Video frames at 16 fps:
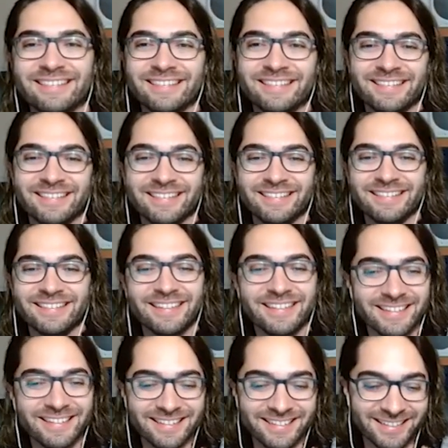
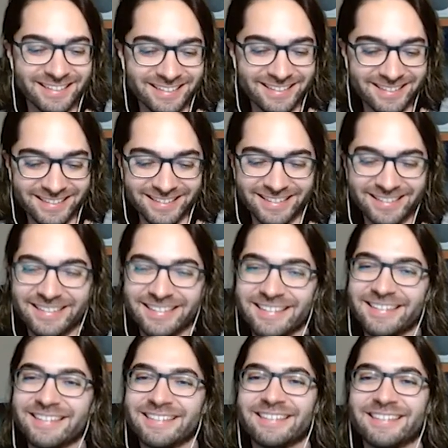
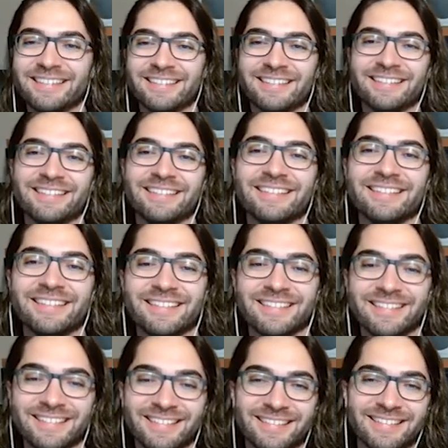
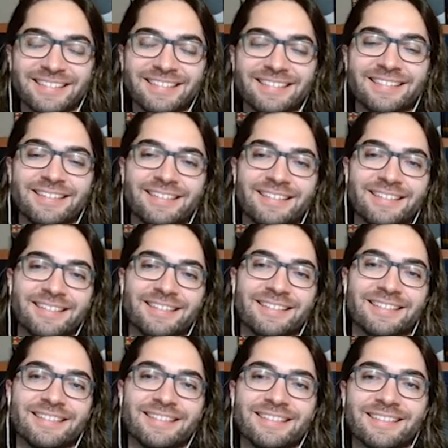
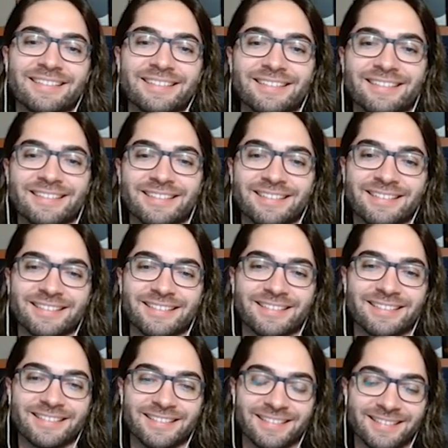
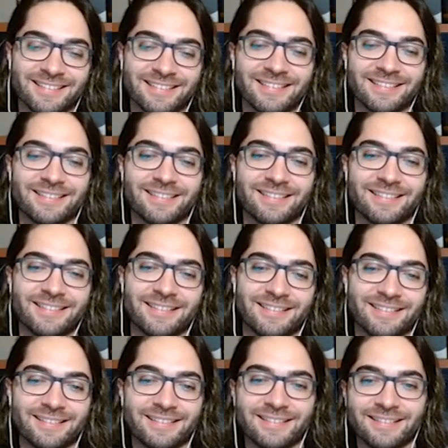
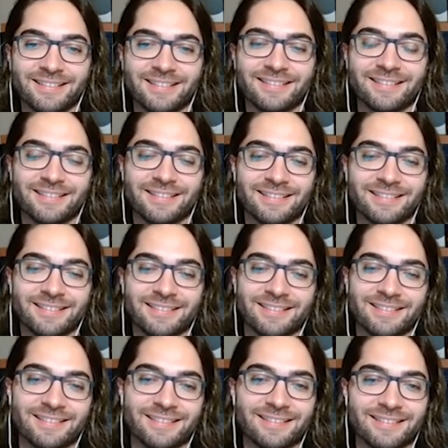
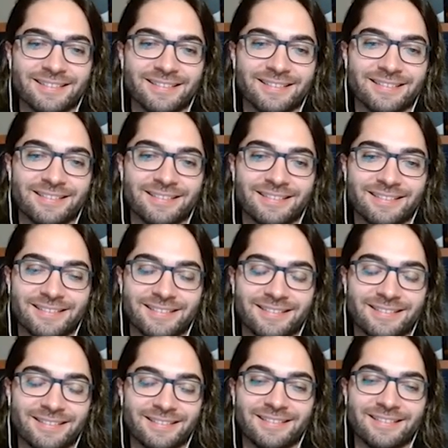
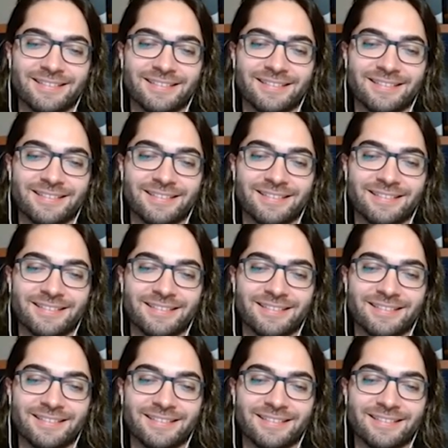No words are spoken by the person on screen.